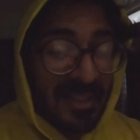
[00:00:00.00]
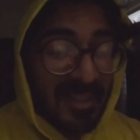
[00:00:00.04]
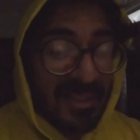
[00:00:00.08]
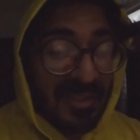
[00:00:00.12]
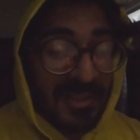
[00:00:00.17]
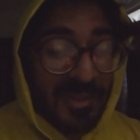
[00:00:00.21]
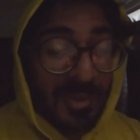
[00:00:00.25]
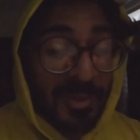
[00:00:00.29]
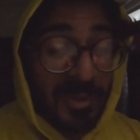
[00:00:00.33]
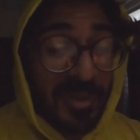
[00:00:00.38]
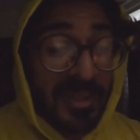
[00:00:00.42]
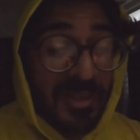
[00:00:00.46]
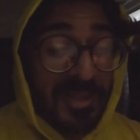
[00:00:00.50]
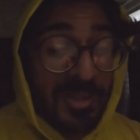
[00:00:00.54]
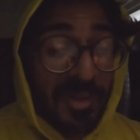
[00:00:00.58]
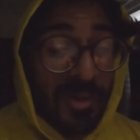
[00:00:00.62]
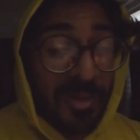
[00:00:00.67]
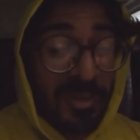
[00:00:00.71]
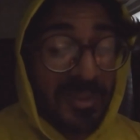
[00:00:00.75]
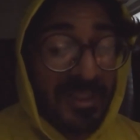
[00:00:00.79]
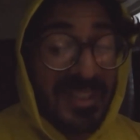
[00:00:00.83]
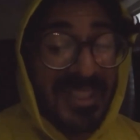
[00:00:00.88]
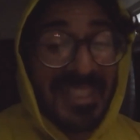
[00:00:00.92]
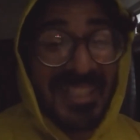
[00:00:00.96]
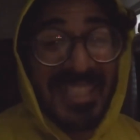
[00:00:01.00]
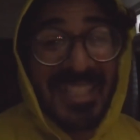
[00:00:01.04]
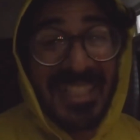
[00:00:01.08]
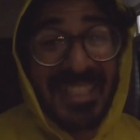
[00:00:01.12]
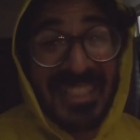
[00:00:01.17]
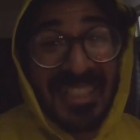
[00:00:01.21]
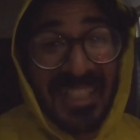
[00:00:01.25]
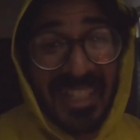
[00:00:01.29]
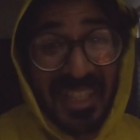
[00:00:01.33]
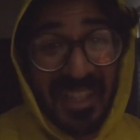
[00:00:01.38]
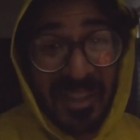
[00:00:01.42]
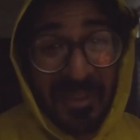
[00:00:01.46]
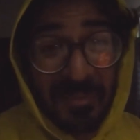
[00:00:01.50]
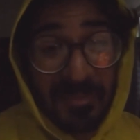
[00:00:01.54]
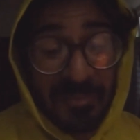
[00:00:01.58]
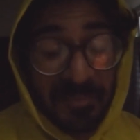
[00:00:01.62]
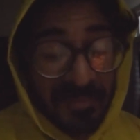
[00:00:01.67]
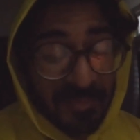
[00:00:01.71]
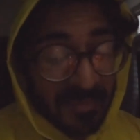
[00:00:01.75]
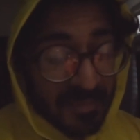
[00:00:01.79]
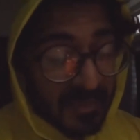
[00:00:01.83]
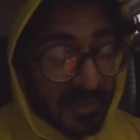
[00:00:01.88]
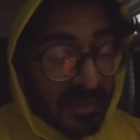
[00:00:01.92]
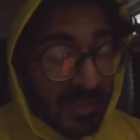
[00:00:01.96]
So it is currently six A M
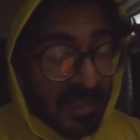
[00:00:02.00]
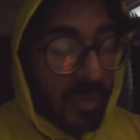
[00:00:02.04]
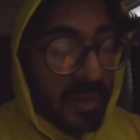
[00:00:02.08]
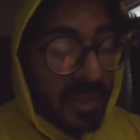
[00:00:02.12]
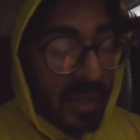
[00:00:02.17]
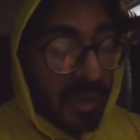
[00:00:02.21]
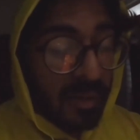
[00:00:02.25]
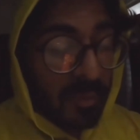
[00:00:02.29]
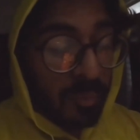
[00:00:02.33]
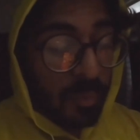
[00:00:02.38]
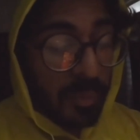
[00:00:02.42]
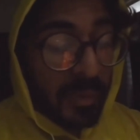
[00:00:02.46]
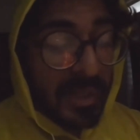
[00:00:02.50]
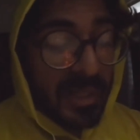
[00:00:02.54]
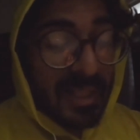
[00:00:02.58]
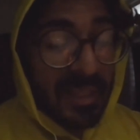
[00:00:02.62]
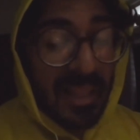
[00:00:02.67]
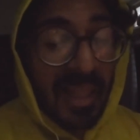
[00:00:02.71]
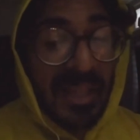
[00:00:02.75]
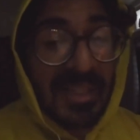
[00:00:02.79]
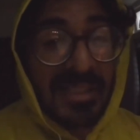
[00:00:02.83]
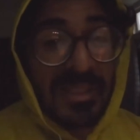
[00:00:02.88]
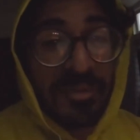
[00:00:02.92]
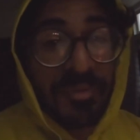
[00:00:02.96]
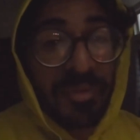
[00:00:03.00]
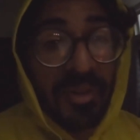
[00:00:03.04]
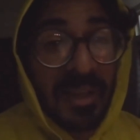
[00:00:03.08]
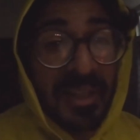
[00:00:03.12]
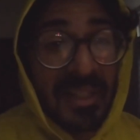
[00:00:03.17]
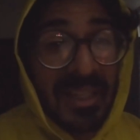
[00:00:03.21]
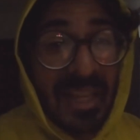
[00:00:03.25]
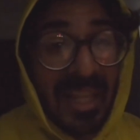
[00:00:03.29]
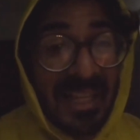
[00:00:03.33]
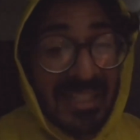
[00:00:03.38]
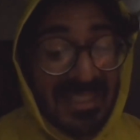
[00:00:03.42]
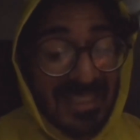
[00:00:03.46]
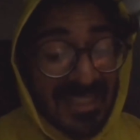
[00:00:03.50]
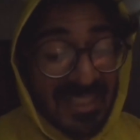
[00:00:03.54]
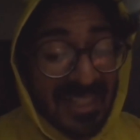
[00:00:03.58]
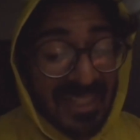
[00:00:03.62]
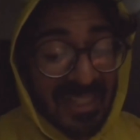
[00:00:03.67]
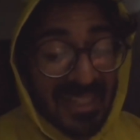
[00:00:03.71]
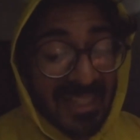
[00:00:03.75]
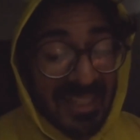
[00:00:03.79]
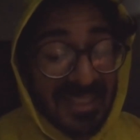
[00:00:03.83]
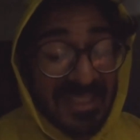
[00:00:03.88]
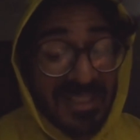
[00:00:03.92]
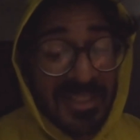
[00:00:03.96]
We got reclassified last
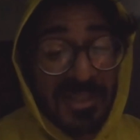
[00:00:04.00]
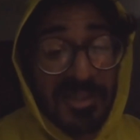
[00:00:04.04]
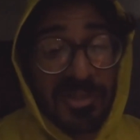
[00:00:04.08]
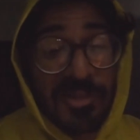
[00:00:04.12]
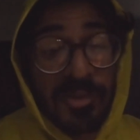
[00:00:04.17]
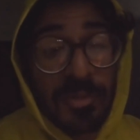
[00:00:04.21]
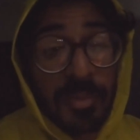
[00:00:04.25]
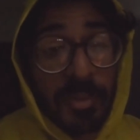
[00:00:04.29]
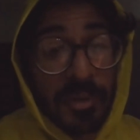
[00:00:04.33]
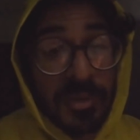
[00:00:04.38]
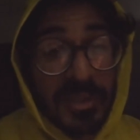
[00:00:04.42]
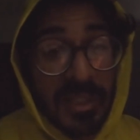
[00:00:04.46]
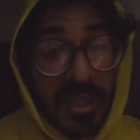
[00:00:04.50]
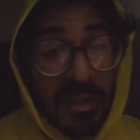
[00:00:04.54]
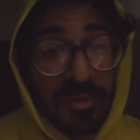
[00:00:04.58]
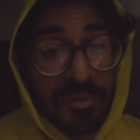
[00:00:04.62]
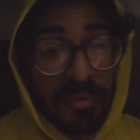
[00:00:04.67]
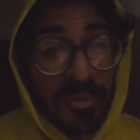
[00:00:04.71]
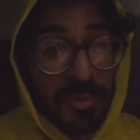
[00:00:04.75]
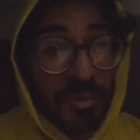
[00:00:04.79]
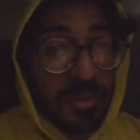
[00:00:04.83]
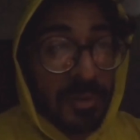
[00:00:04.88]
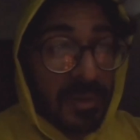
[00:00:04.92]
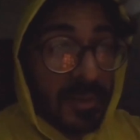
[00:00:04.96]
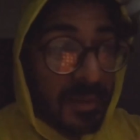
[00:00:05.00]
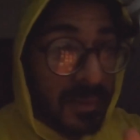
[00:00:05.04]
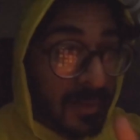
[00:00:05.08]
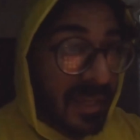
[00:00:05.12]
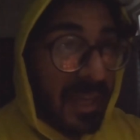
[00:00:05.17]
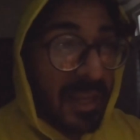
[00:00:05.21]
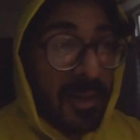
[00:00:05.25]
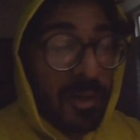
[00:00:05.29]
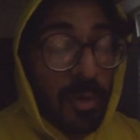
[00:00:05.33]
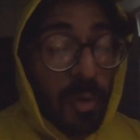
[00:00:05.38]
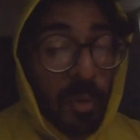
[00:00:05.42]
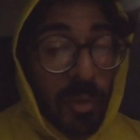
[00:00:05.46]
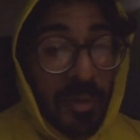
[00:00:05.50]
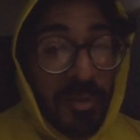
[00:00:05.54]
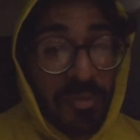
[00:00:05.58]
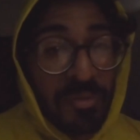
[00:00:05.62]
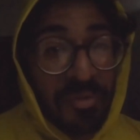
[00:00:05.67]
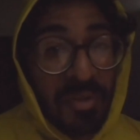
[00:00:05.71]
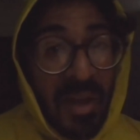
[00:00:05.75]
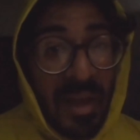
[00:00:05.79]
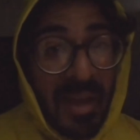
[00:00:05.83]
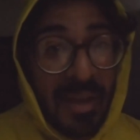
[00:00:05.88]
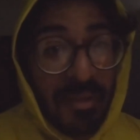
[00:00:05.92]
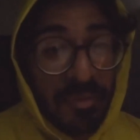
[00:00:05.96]
night as a super typhoon, category
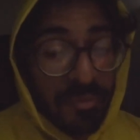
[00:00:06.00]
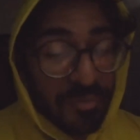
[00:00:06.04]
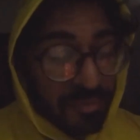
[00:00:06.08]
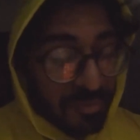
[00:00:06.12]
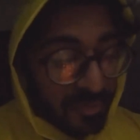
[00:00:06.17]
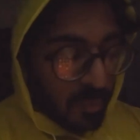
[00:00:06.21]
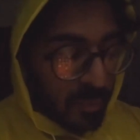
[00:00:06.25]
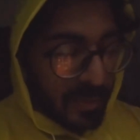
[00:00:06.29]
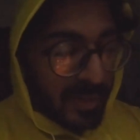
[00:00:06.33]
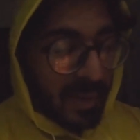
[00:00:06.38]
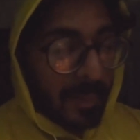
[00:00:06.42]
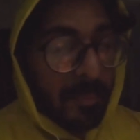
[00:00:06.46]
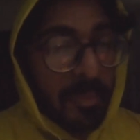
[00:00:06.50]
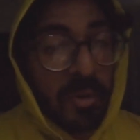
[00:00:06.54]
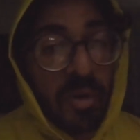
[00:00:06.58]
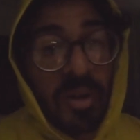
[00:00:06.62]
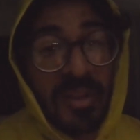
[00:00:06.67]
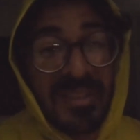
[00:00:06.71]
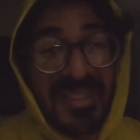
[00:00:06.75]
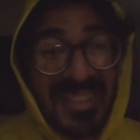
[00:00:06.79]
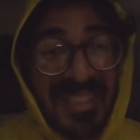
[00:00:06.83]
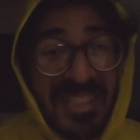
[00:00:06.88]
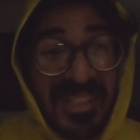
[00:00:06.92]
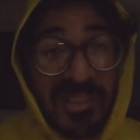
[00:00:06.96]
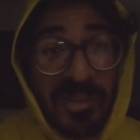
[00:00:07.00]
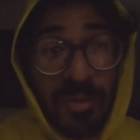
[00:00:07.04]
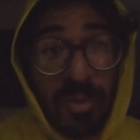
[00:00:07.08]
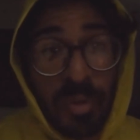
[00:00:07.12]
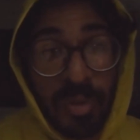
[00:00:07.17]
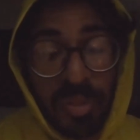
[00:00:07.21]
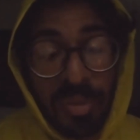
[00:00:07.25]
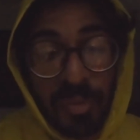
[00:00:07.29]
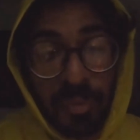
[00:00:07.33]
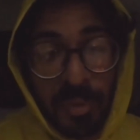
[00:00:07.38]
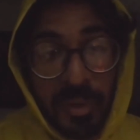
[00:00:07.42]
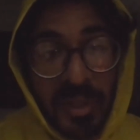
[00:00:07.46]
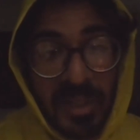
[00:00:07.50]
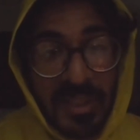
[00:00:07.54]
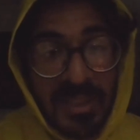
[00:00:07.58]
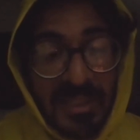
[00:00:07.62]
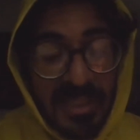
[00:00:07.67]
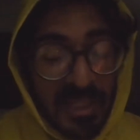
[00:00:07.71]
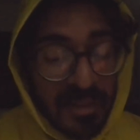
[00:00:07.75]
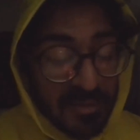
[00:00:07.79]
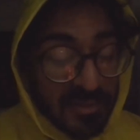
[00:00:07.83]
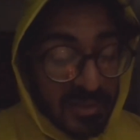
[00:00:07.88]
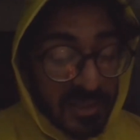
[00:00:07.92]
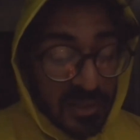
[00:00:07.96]
five. We got put on signal three
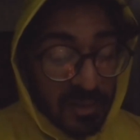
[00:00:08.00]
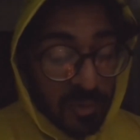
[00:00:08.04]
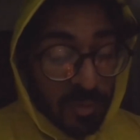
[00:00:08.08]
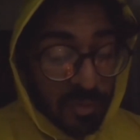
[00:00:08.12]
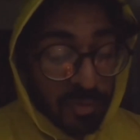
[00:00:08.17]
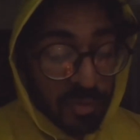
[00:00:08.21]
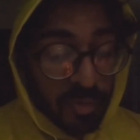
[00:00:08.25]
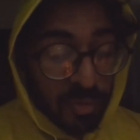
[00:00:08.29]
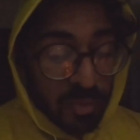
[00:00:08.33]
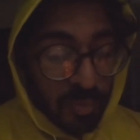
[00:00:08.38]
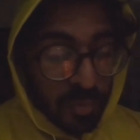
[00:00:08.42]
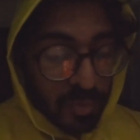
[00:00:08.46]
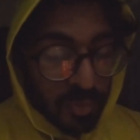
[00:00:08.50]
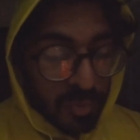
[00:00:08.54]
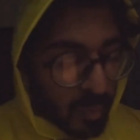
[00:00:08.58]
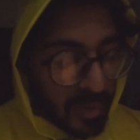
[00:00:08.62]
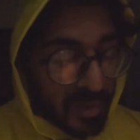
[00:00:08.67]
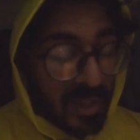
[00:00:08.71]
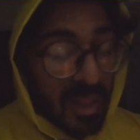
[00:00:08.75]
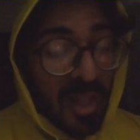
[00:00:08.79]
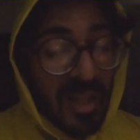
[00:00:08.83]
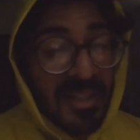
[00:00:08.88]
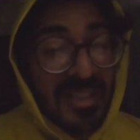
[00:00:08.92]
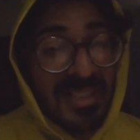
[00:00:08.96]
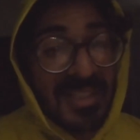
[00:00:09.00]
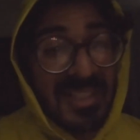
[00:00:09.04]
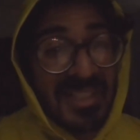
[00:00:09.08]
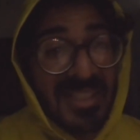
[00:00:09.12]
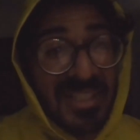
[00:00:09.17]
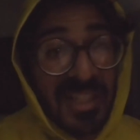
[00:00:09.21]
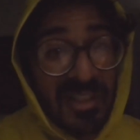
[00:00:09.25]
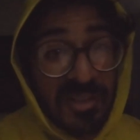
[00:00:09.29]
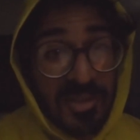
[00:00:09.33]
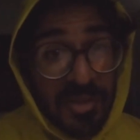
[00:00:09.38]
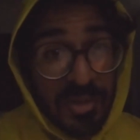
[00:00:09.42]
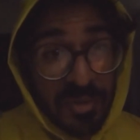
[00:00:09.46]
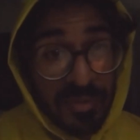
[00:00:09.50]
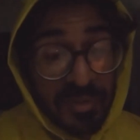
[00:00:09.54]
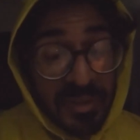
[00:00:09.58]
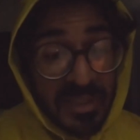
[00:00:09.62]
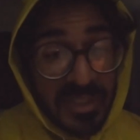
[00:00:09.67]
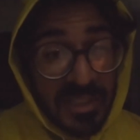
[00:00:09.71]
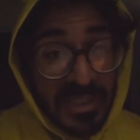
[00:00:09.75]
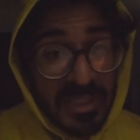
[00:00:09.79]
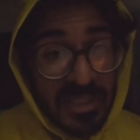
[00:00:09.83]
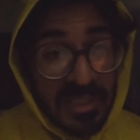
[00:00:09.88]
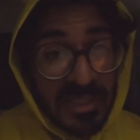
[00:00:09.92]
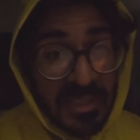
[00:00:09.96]
instead of signal two. We lost cell
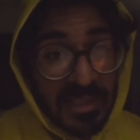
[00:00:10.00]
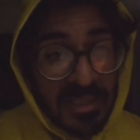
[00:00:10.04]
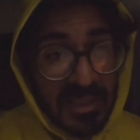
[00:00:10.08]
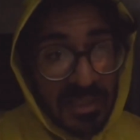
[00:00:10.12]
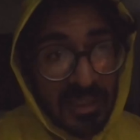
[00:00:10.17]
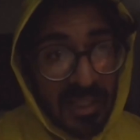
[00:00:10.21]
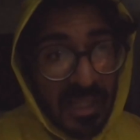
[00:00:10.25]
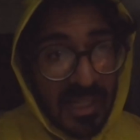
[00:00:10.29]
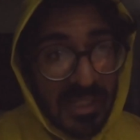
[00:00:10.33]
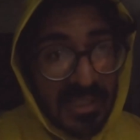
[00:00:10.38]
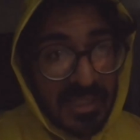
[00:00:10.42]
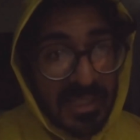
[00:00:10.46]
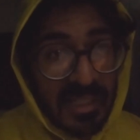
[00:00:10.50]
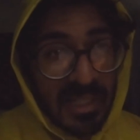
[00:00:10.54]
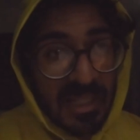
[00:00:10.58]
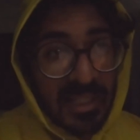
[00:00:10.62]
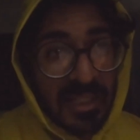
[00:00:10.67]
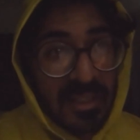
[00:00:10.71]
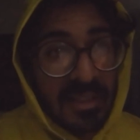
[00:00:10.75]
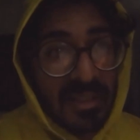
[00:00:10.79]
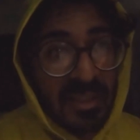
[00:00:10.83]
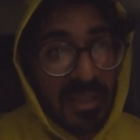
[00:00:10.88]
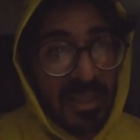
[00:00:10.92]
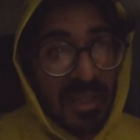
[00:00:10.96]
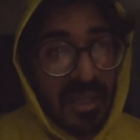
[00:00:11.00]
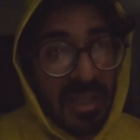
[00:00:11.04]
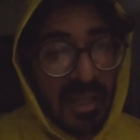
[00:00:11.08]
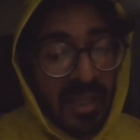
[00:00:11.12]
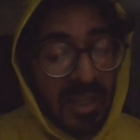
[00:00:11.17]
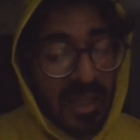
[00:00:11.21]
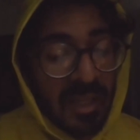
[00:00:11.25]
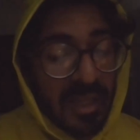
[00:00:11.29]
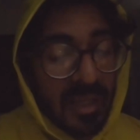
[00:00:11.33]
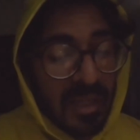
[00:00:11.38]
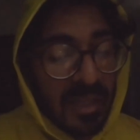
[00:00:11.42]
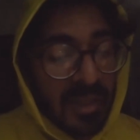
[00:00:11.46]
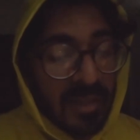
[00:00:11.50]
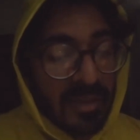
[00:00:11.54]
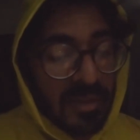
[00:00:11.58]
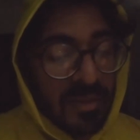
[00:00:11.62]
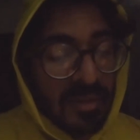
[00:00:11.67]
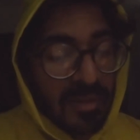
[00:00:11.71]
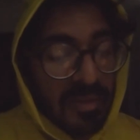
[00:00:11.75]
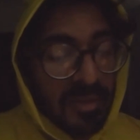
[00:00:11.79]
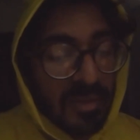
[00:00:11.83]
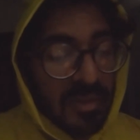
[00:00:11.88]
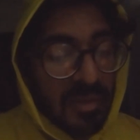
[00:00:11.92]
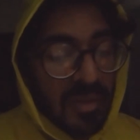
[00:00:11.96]
service last night, and
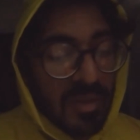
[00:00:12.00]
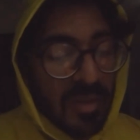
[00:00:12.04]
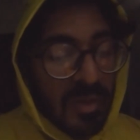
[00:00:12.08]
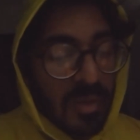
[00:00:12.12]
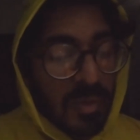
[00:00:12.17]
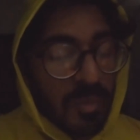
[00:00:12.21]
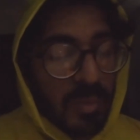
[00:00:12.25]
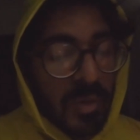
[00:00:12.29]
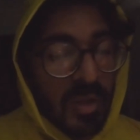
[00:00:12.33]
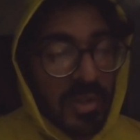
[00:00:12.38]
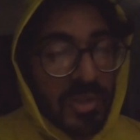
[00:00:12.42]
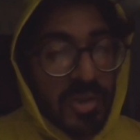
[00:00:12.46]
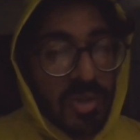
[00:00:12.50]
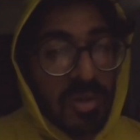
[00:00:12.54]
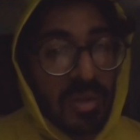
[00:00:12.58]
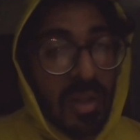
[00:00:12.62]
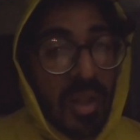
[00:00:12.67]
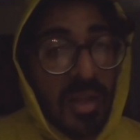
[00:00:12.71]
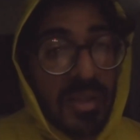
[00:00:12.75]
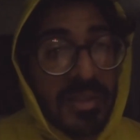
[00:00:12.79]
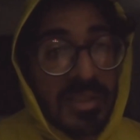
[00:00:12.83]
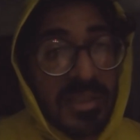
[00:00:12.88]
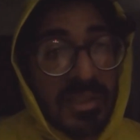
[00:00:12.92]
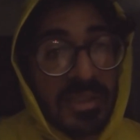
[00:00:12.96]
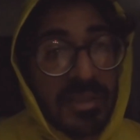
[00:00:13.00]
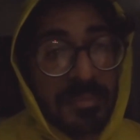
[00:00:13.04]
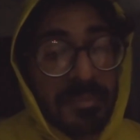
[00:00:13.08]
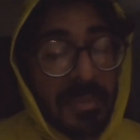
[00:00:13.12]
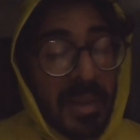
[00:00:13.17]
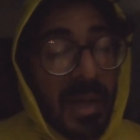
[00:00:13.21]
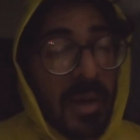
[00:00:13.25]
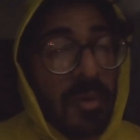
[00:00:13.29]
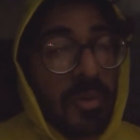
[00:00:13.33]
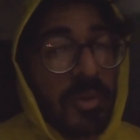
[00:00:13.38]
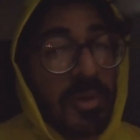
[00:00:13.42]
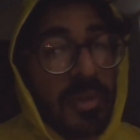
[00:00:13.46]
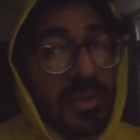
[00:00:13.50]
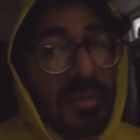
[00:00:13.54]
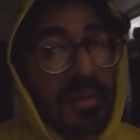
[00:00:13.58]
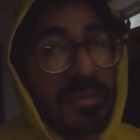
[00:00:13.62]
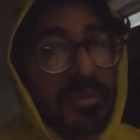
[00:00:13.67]
we also lost power.